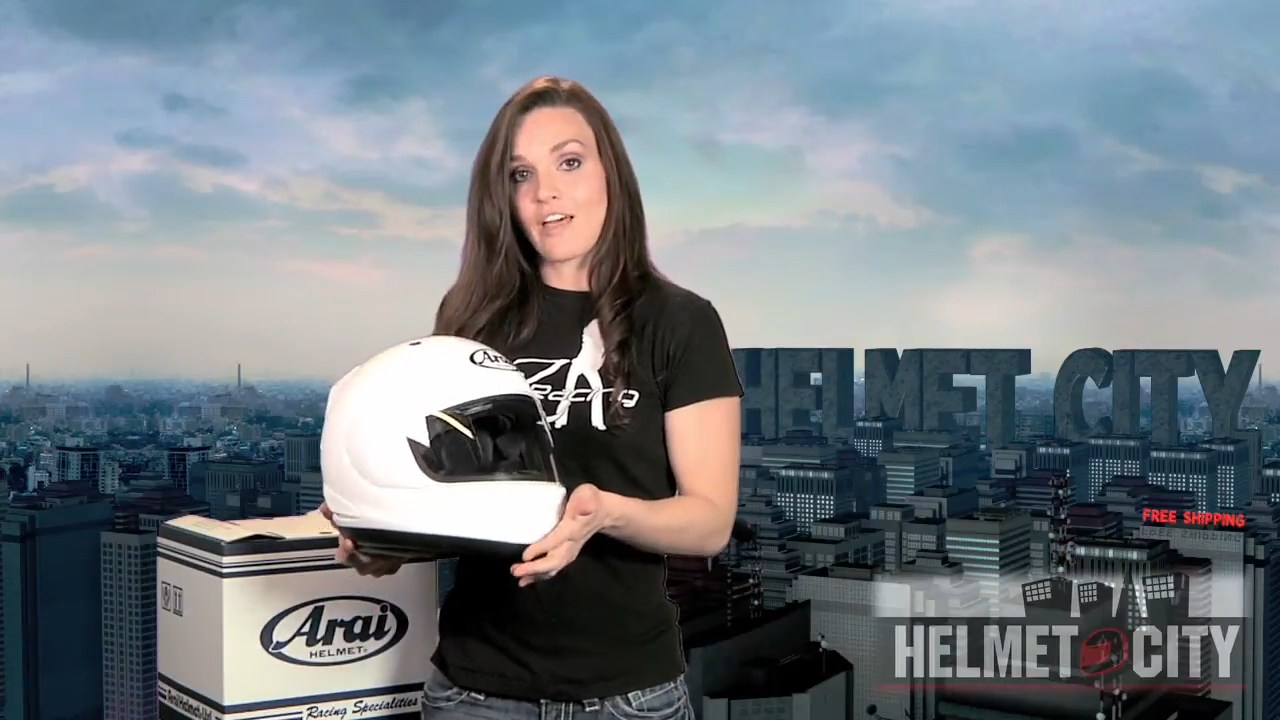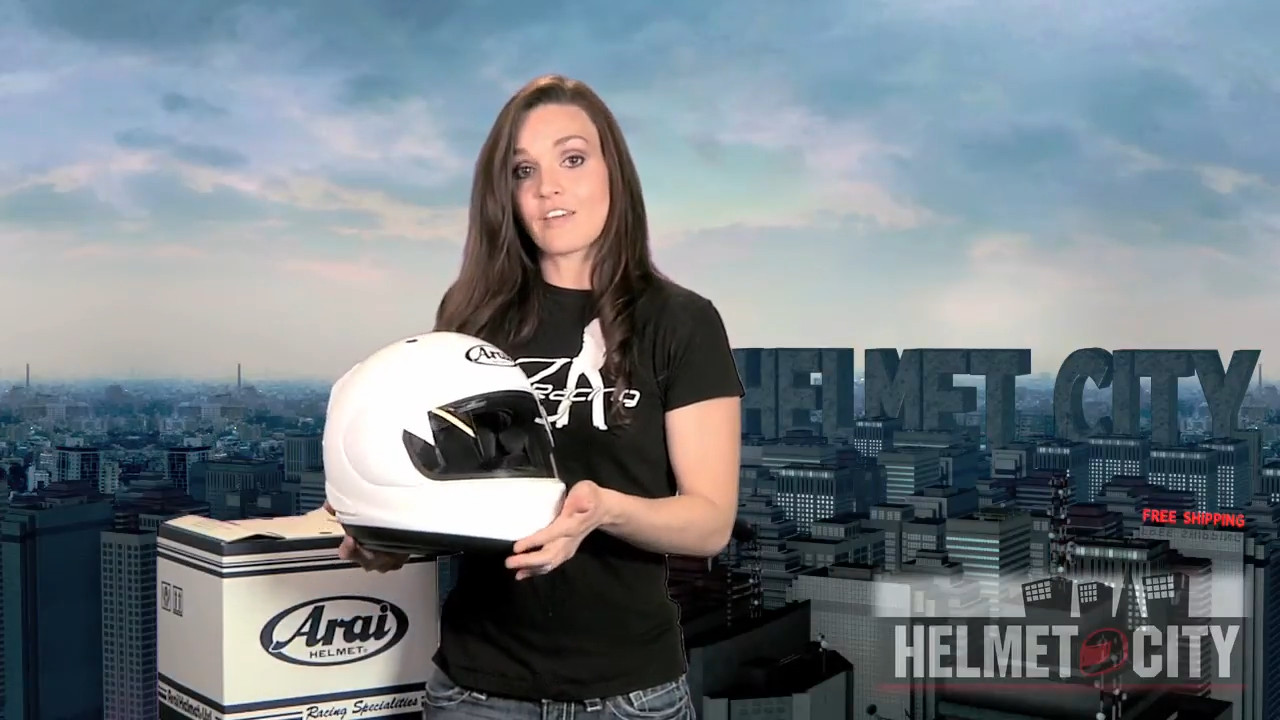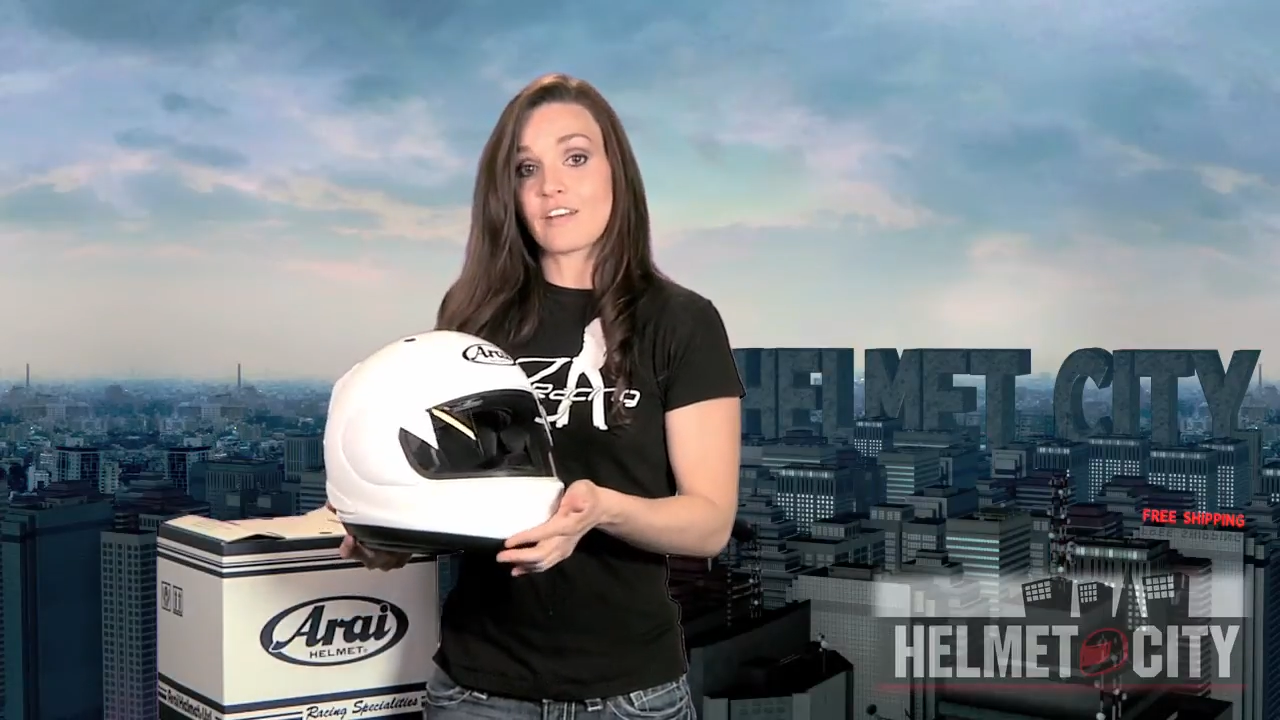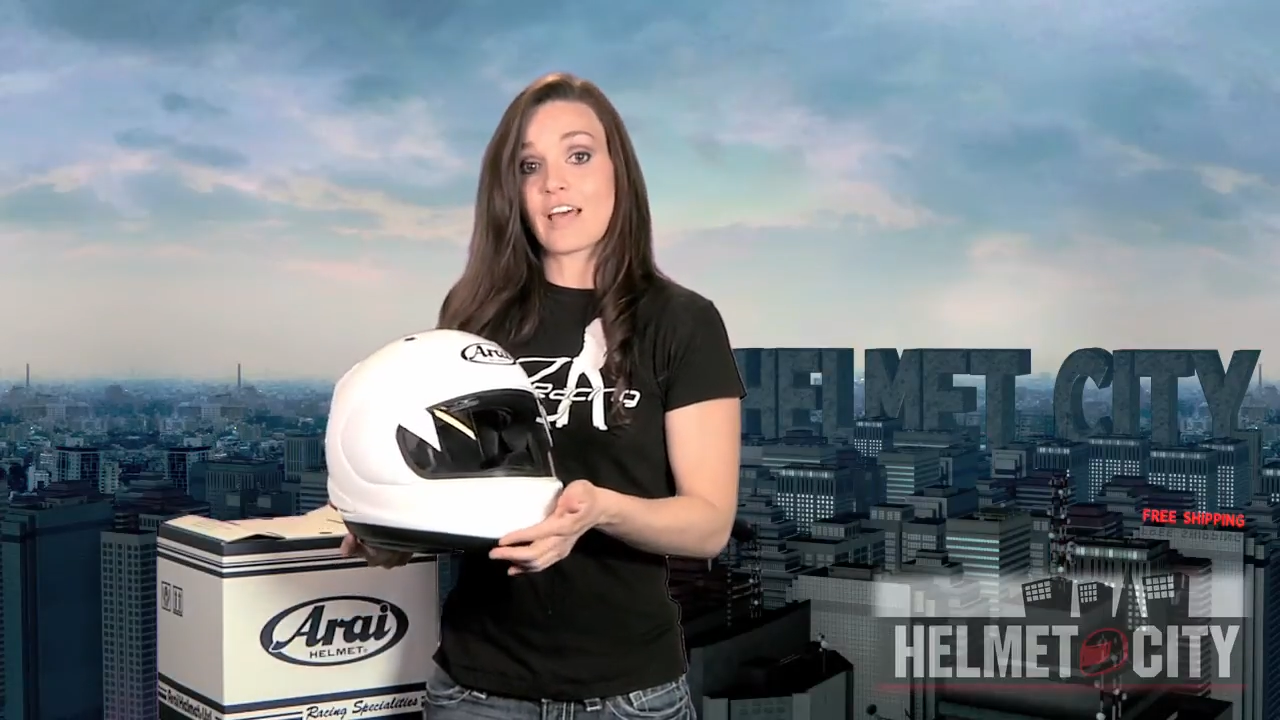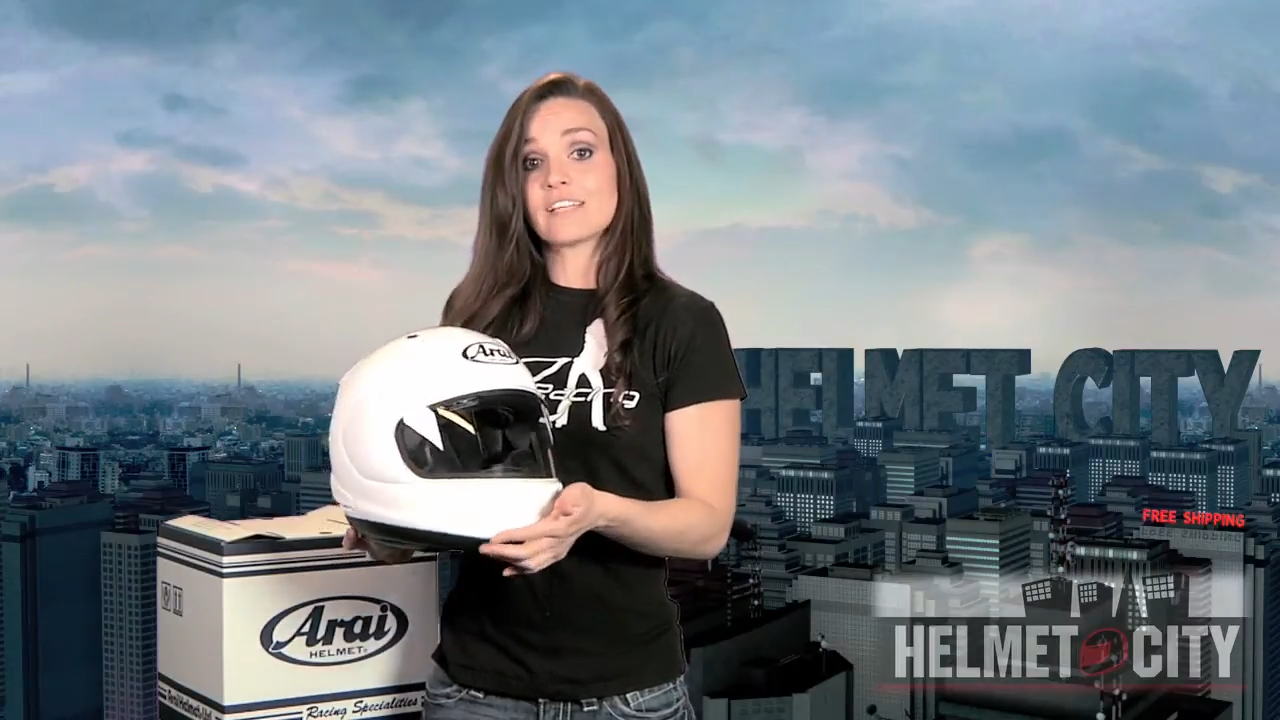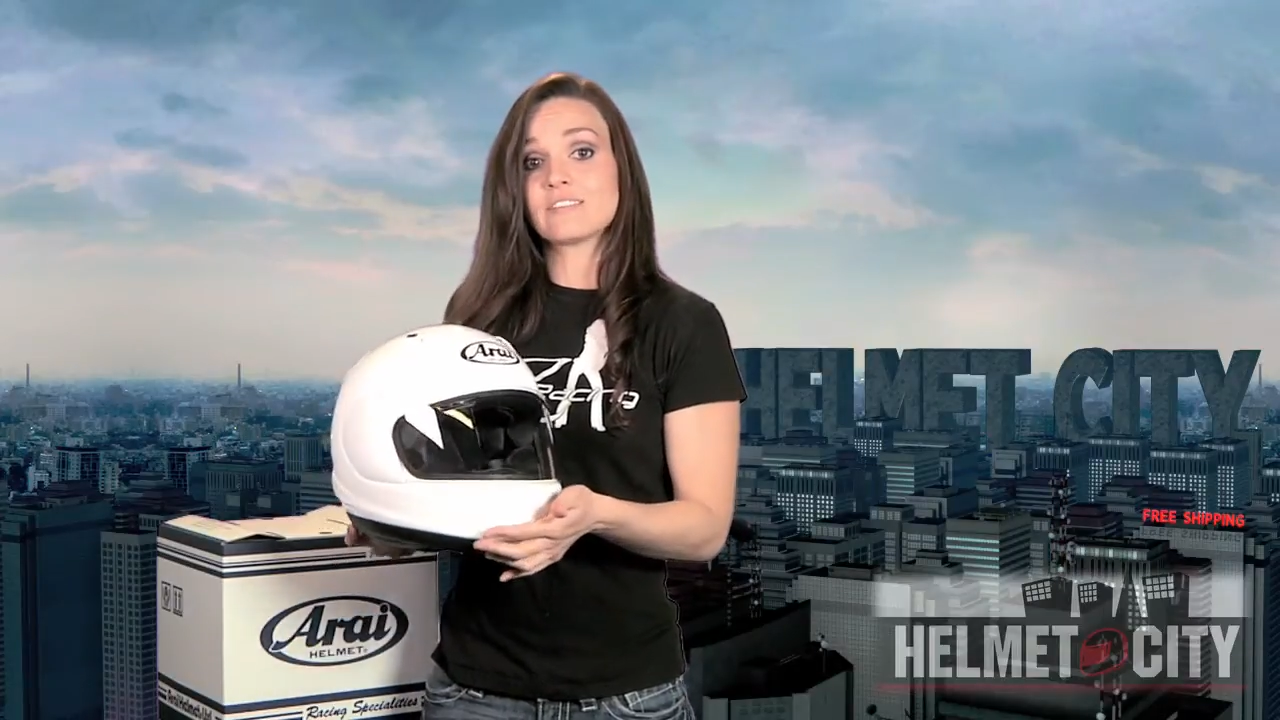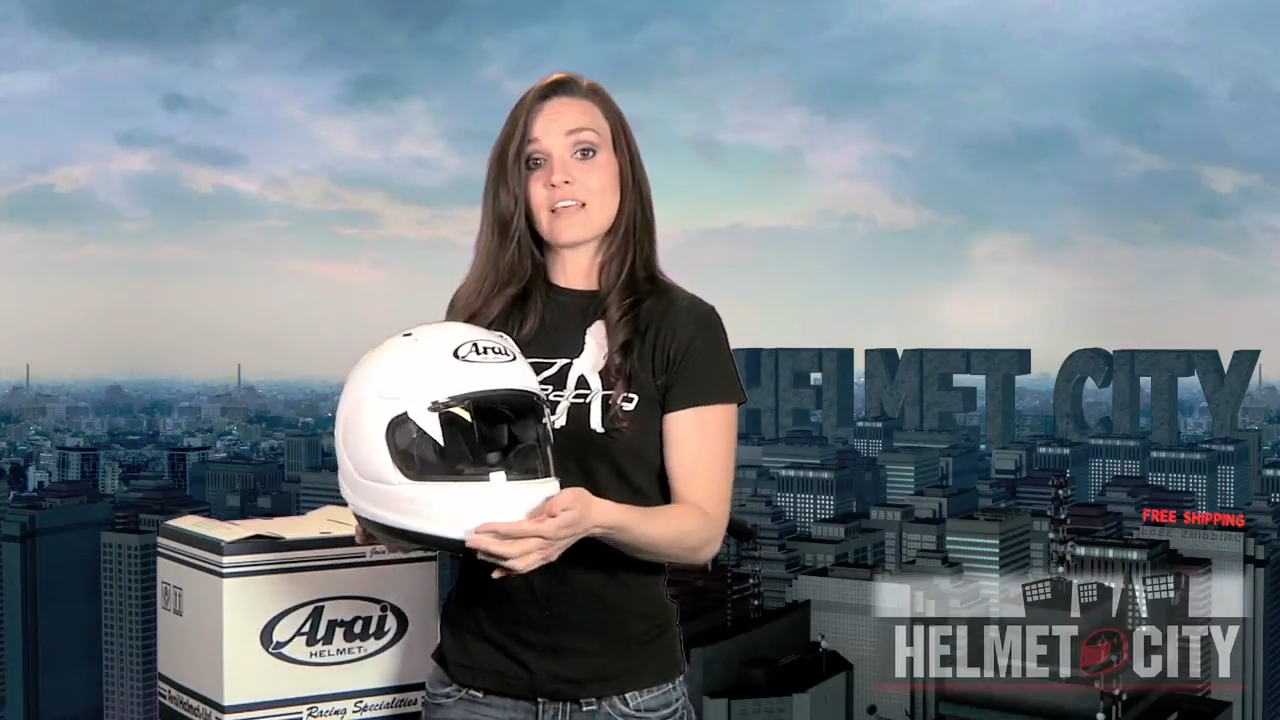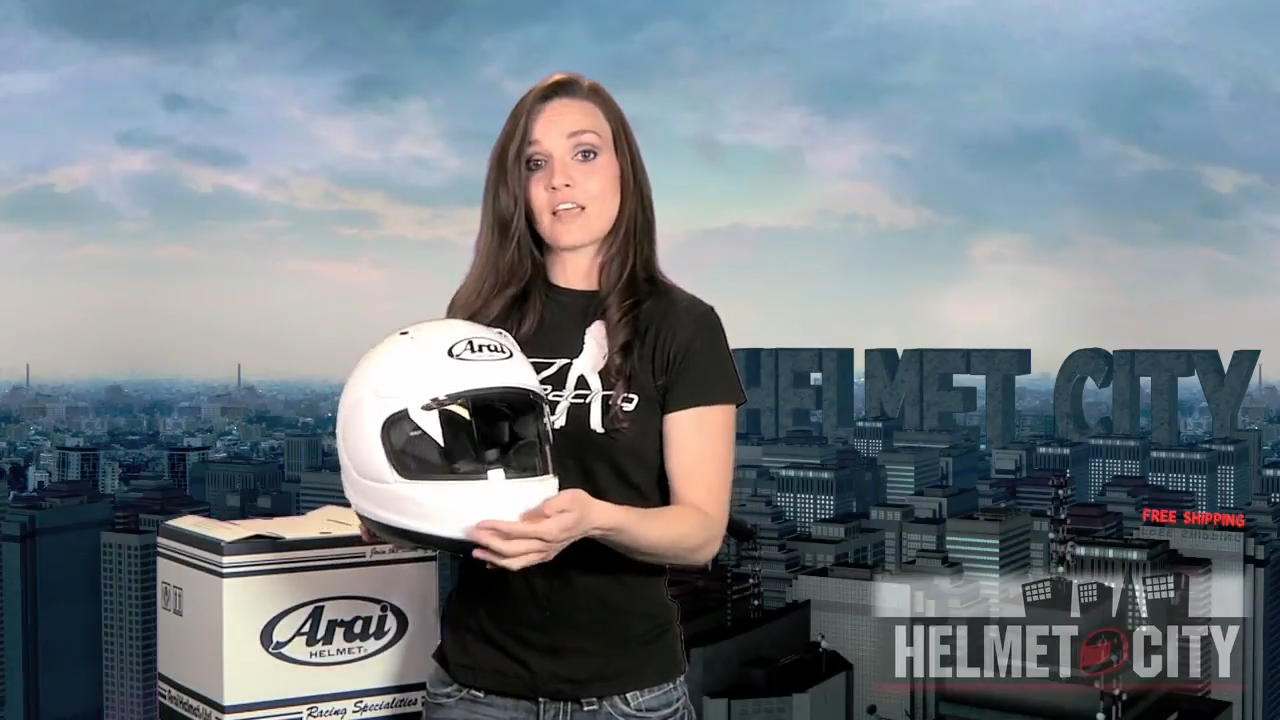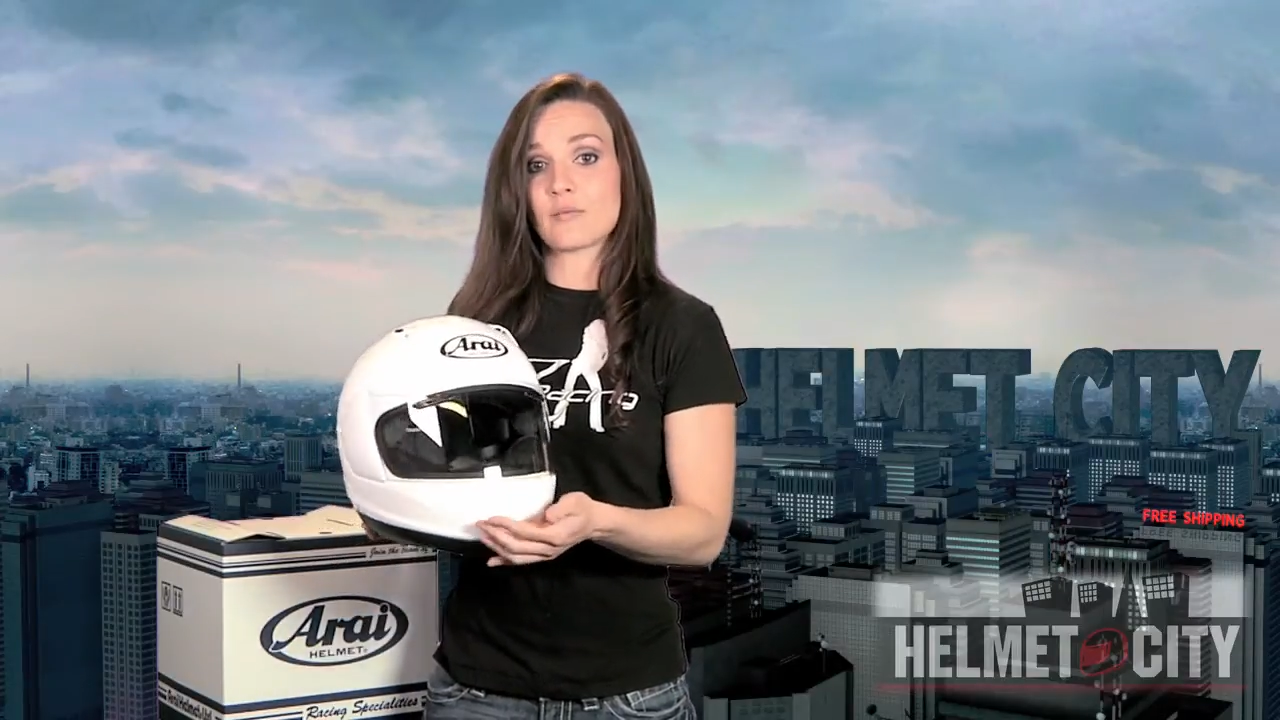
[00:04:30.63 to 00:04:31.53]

The nice thing